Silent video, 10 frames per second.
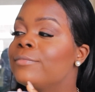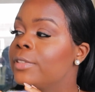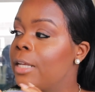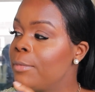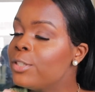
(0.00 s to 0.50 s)

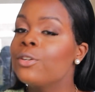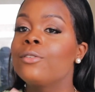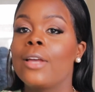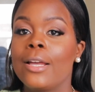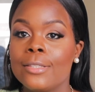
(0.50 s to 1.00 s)
let me show
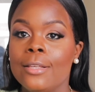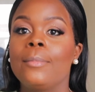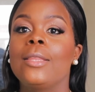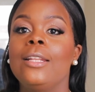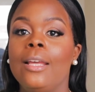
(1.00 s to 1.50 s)
you guys
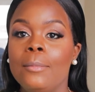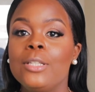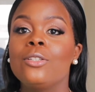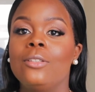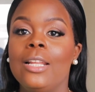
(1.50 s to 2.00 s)
something. Let
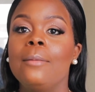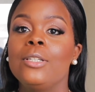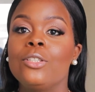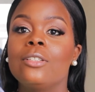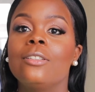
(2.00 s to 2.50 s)
me
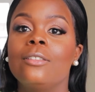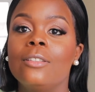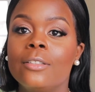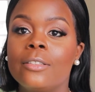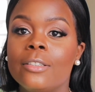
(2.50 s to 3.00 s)

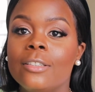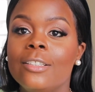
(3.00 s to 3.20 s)
look.